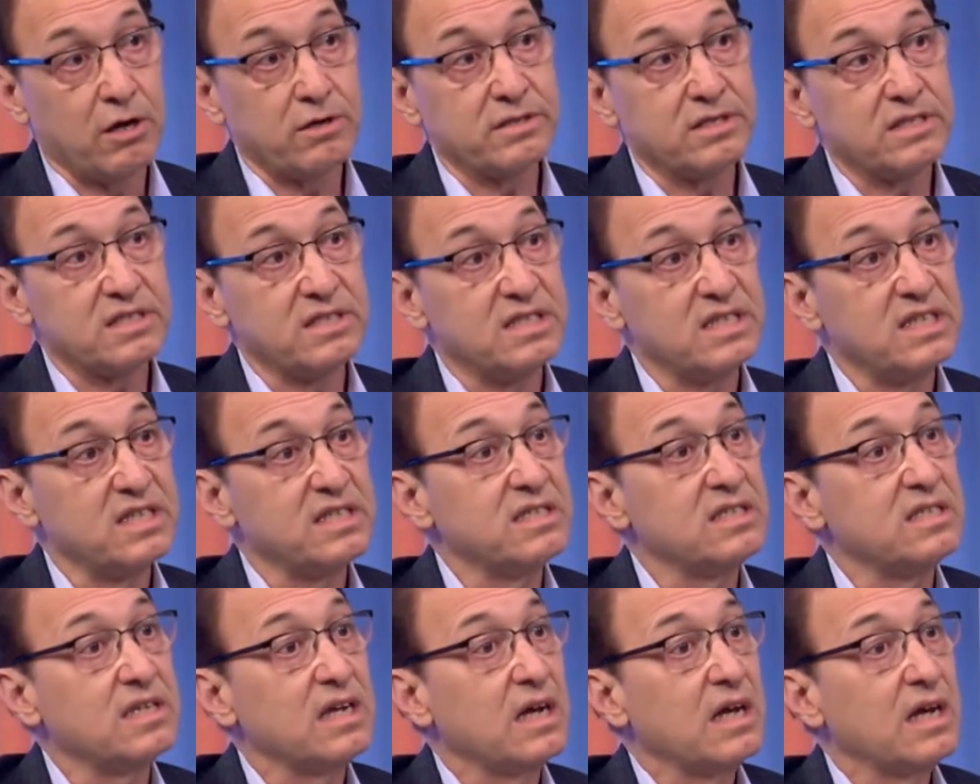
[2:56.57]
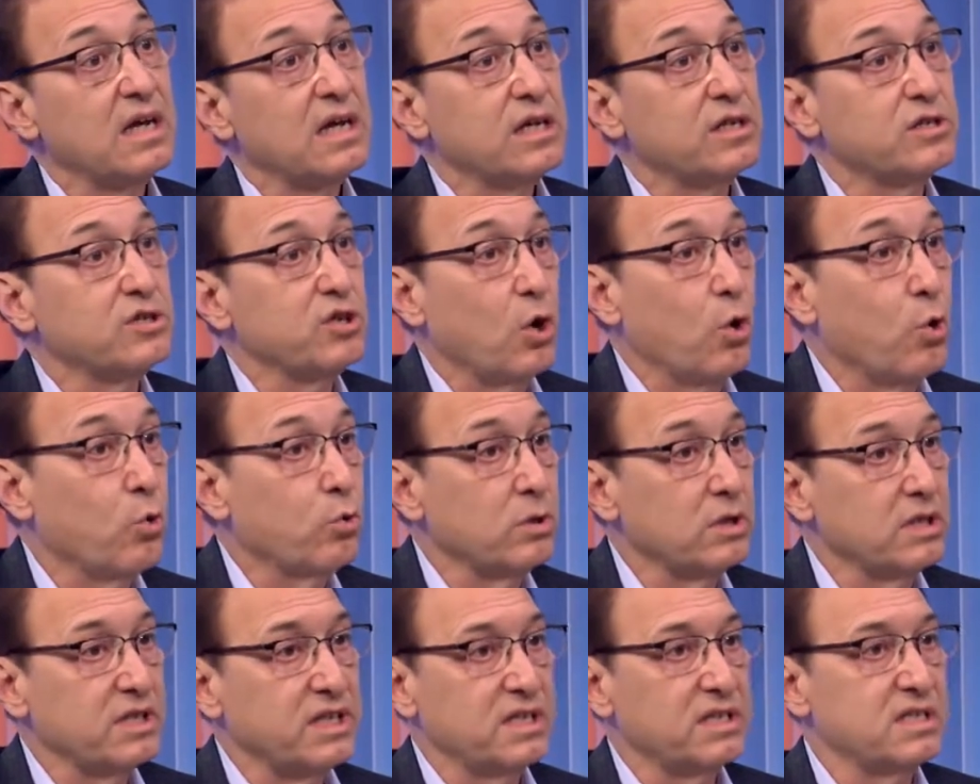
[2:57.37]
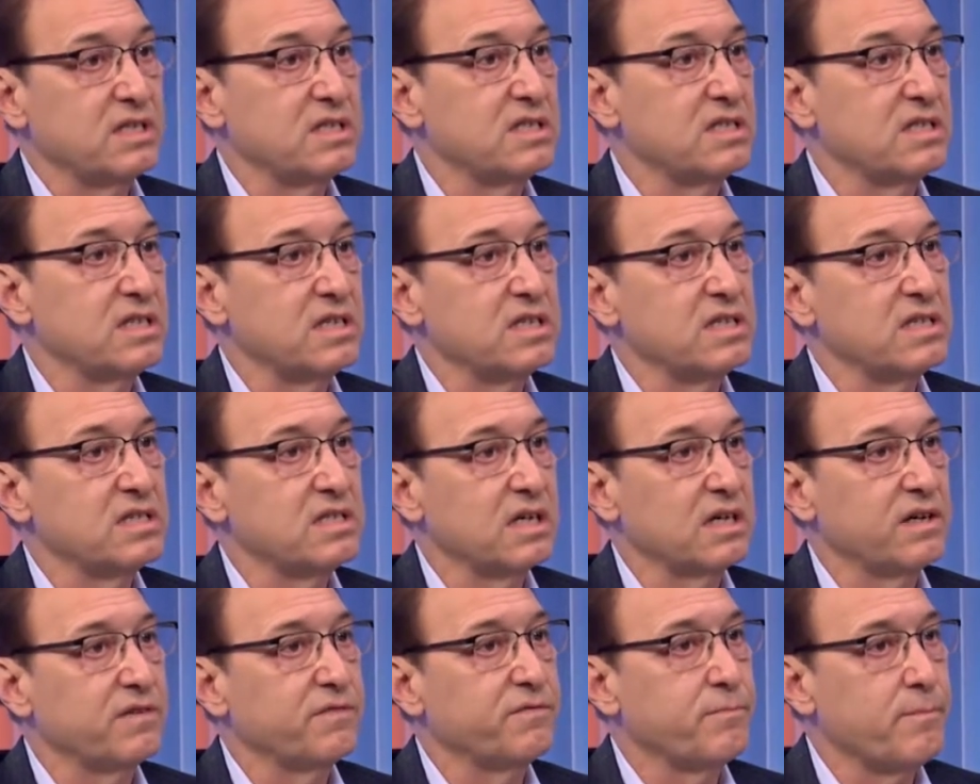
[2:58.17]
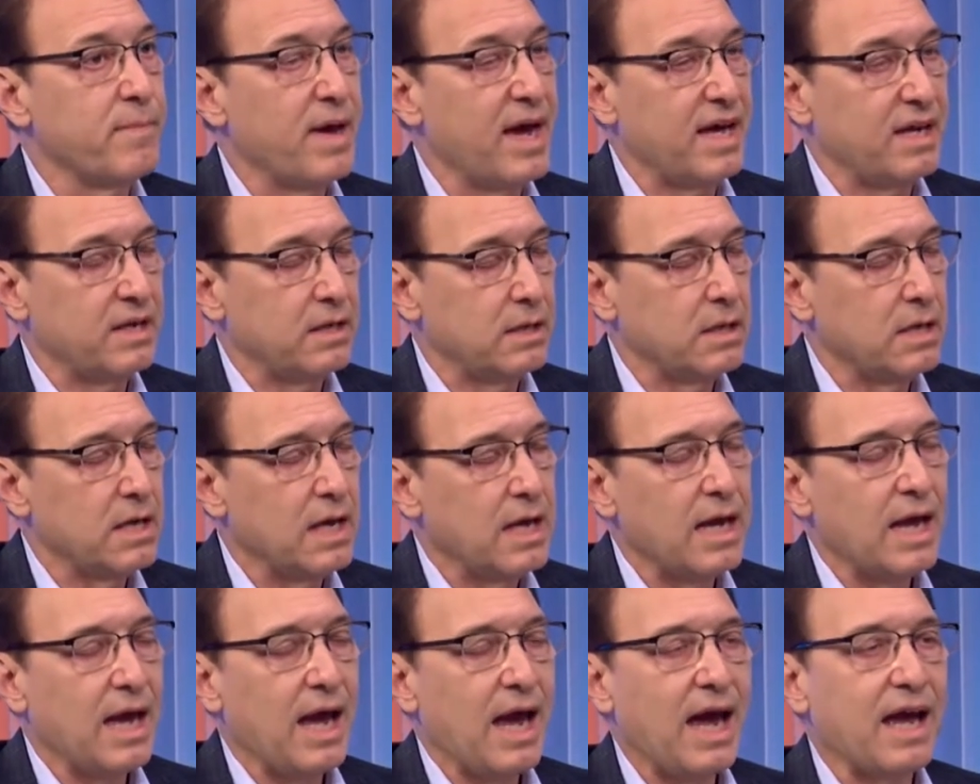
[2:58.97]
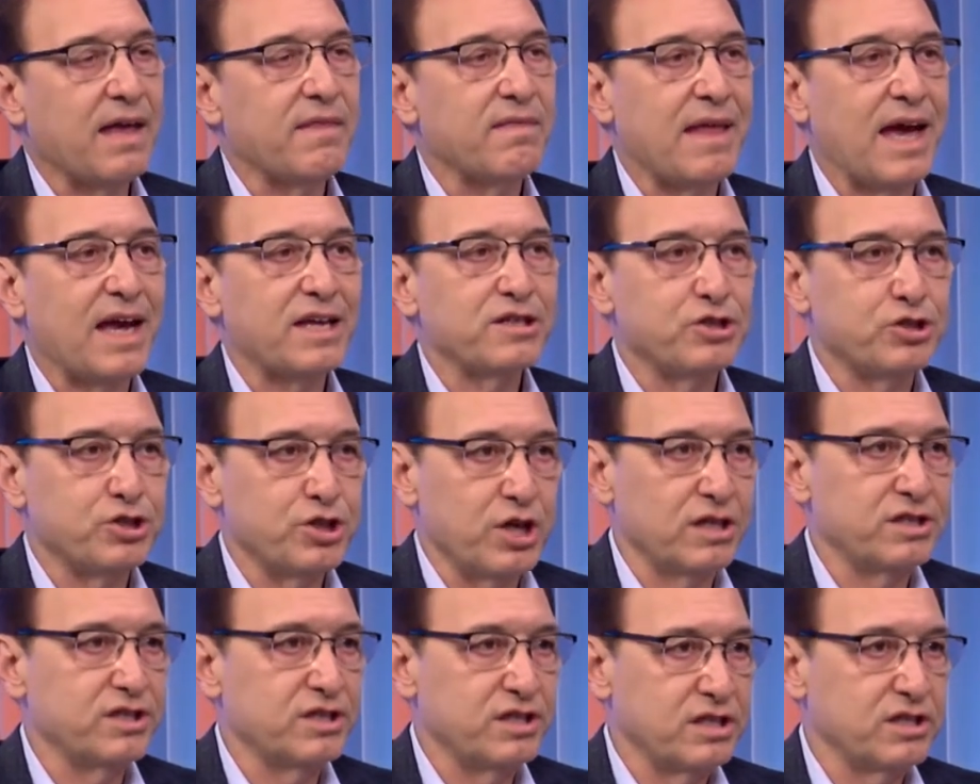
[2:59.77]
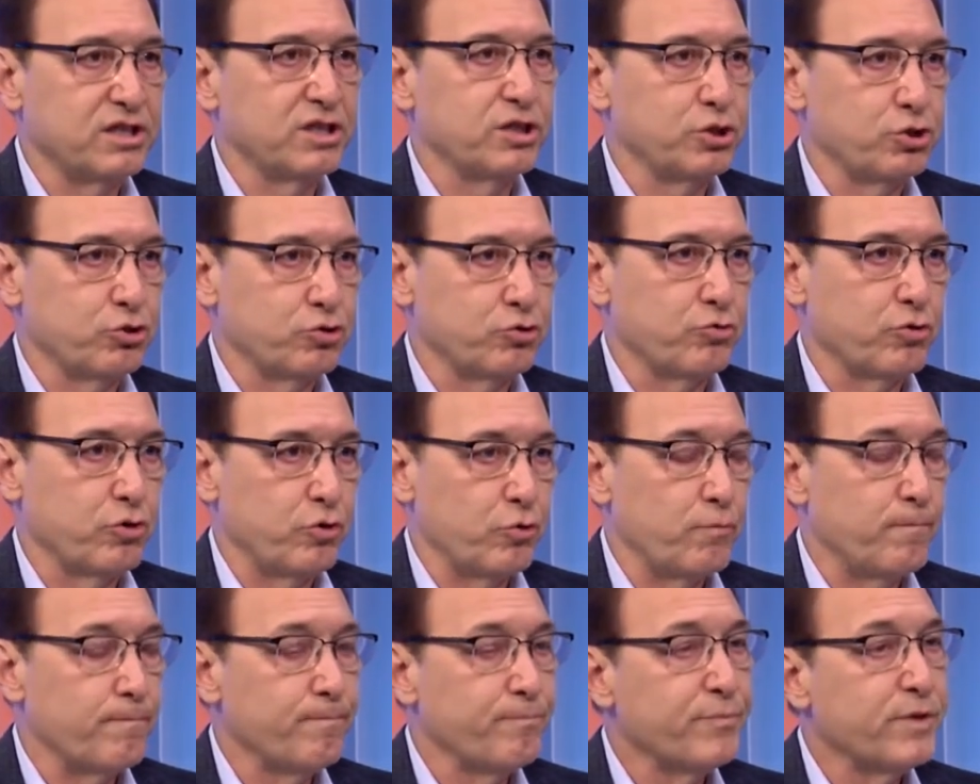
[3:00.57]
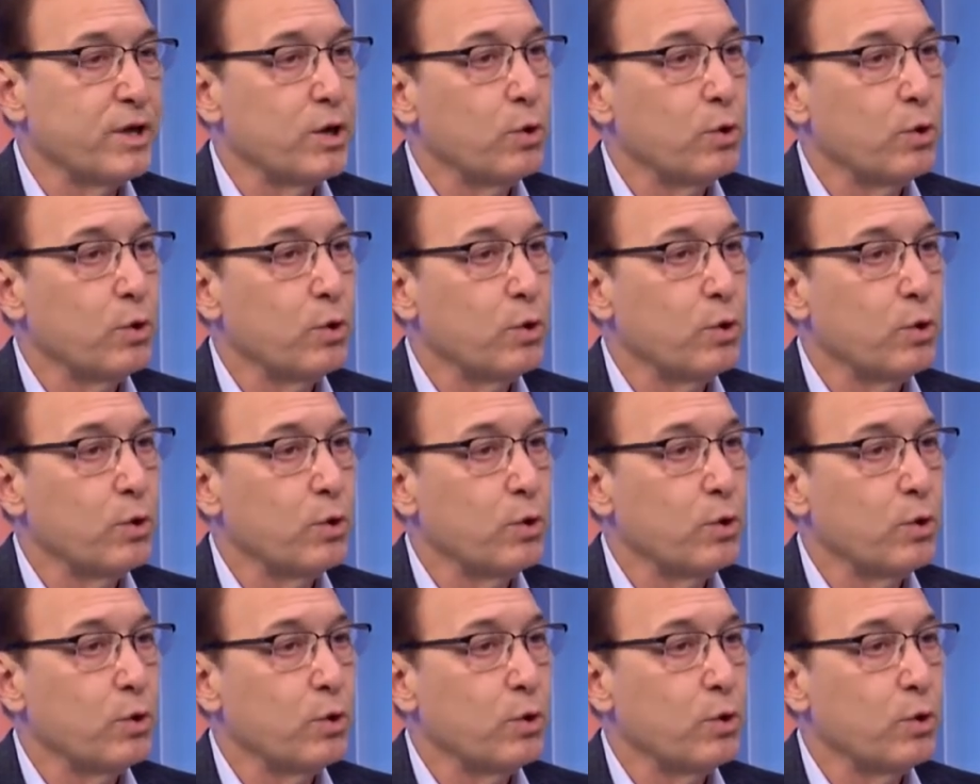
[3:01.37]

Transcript: Heart disease is only a disease of men, and that just isn't true.